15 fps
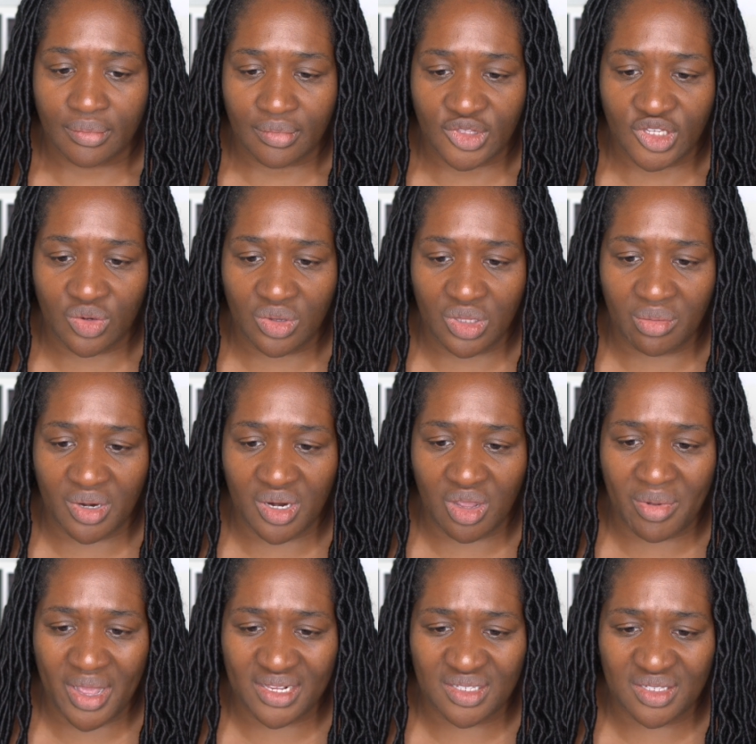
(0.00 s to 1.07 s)
You really want to go
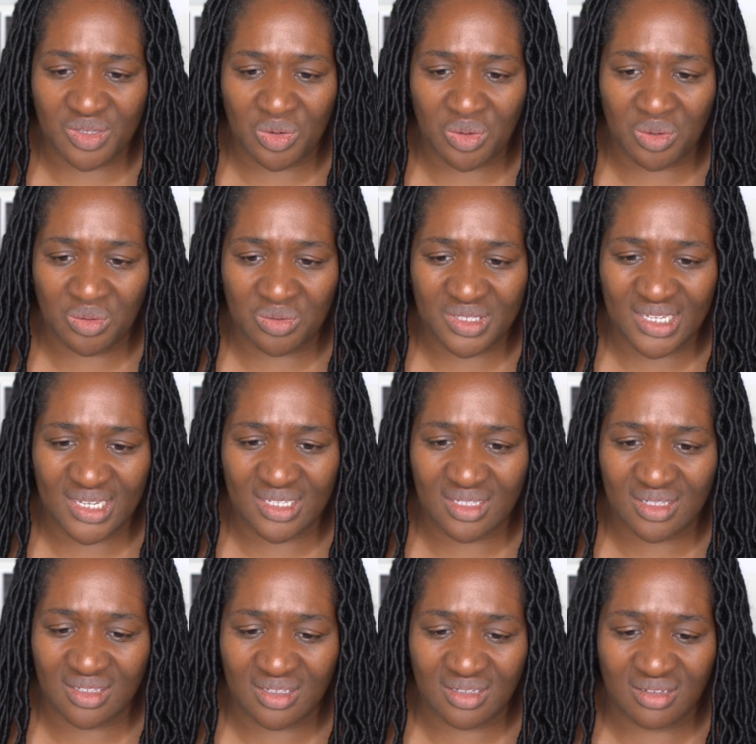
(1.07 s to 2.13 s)
back to school,
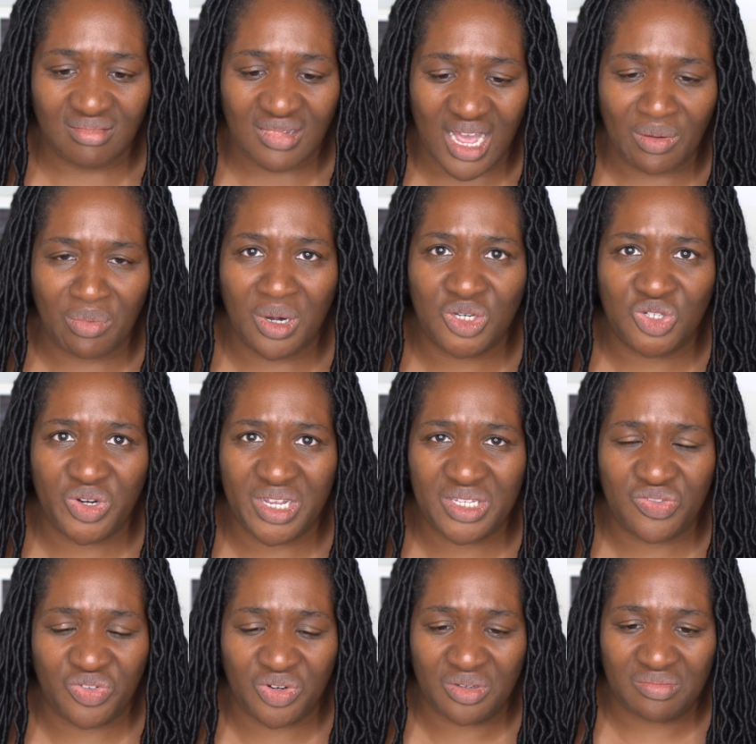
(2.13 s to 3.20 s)
sis? I'd want to
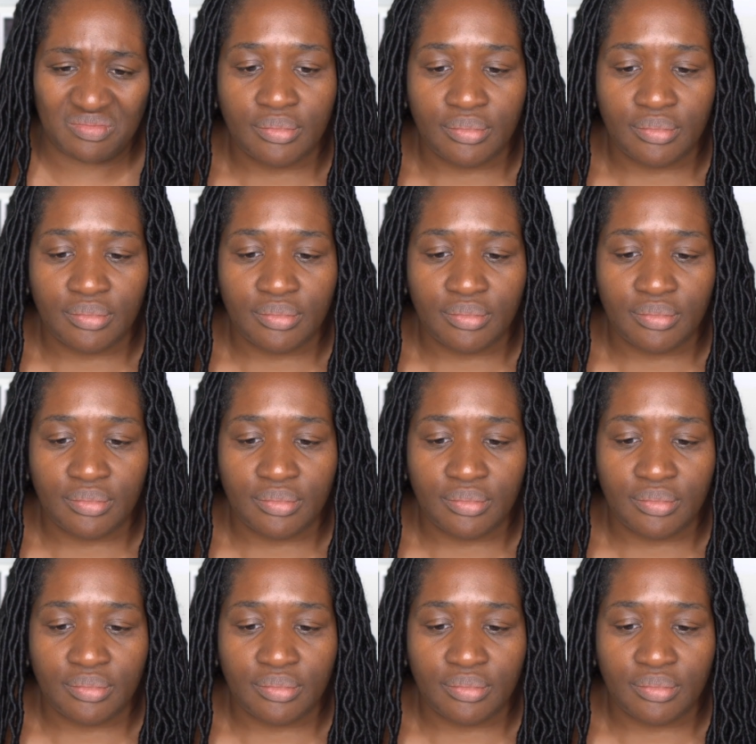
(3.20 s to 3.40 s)
transfer.